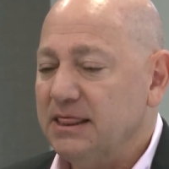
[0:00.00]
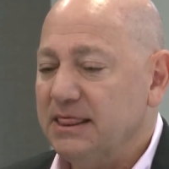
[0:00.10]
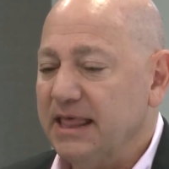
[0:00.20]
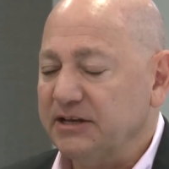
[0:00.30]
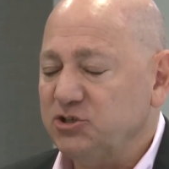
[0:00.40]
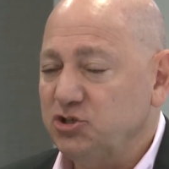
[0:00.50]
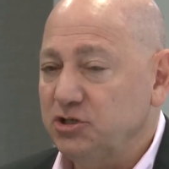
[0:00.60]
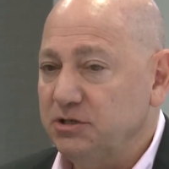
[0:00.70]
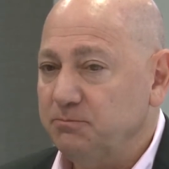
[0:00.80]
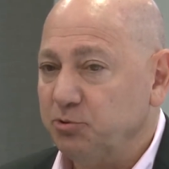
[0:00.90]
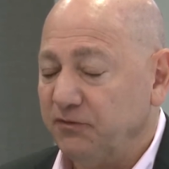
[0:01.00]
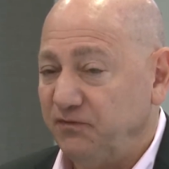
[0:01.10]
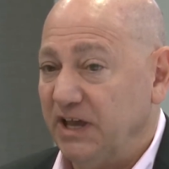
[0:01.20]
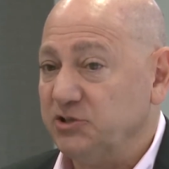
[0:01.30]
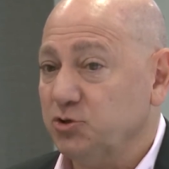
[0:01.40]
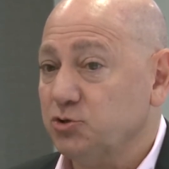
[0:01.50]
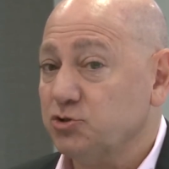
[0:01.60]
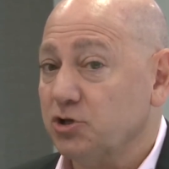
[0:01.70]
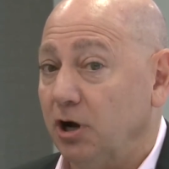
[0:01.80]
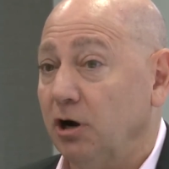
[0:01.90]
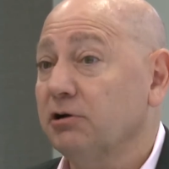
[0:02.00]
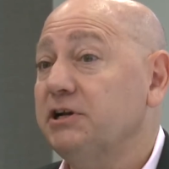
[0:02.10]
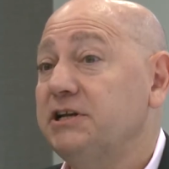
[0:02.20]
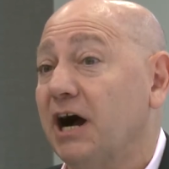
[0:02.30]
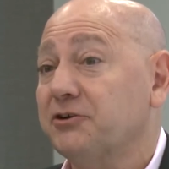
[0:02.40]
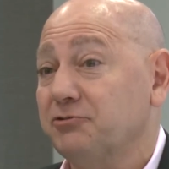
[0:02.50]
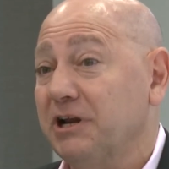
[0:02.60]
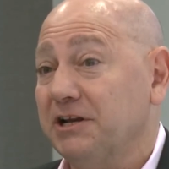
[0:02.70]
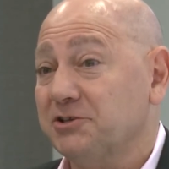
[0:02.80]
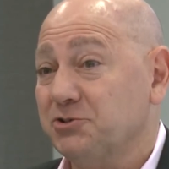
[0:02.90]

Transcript: that professors are indoctrinating